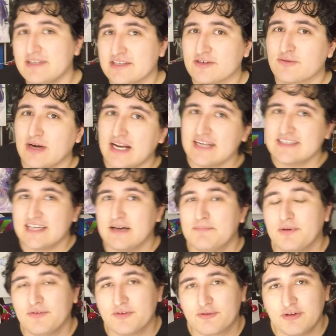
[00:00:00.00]
is a great
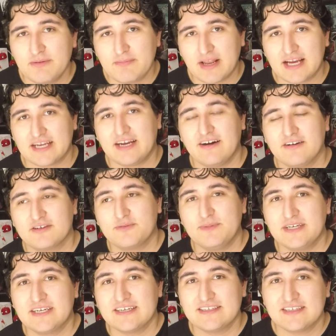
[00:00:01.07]
example of a green-black character
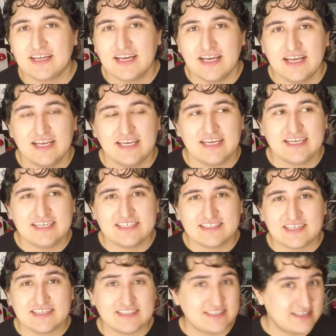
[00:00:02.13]
because he's
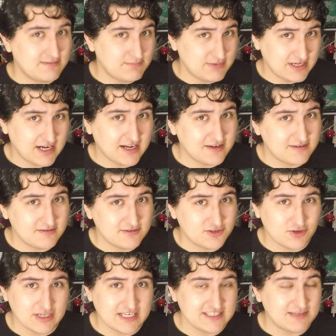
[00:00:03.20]
a symbiote.
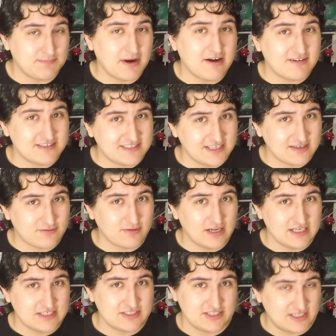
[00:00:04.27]
So he has a parasitic
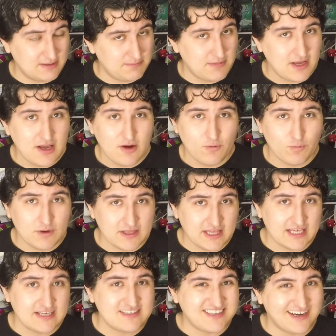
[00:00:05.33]
relationship with
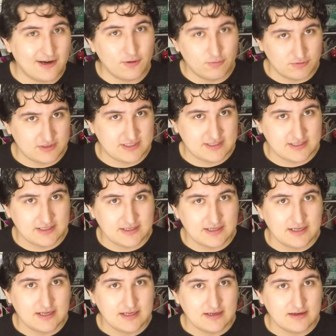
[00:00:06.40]
his host,
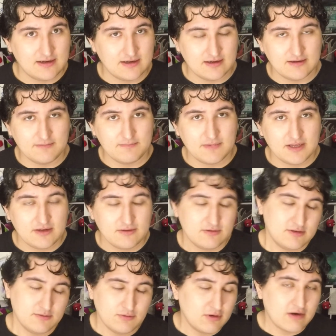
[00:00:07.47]

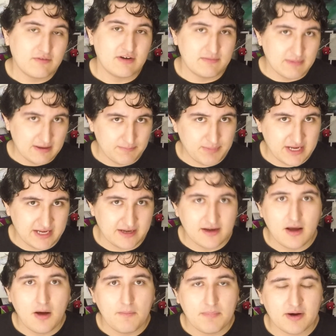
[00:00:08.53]
whoever it may be.
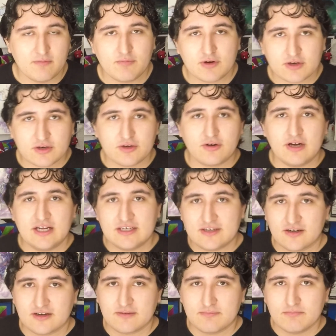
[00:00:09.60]
But we're going to go ahead and
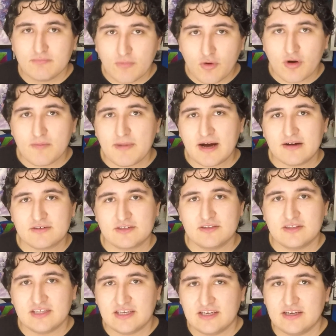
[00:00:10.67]
talk more about
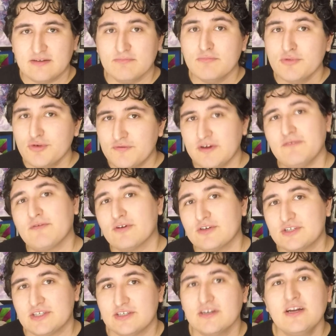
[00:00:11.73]
the movie
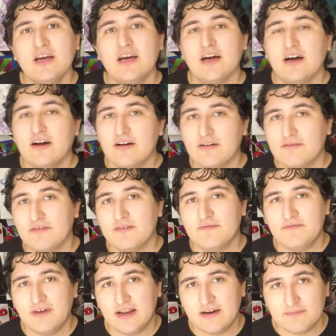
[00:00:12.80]
version of
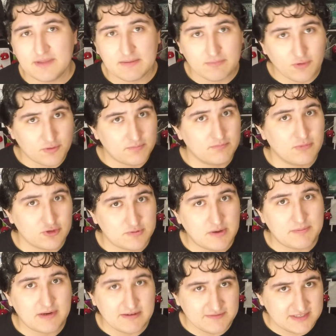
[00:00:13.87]
Venom that most
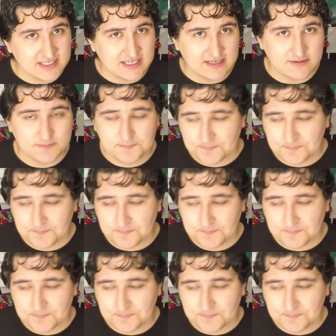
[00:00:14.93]
people have seen.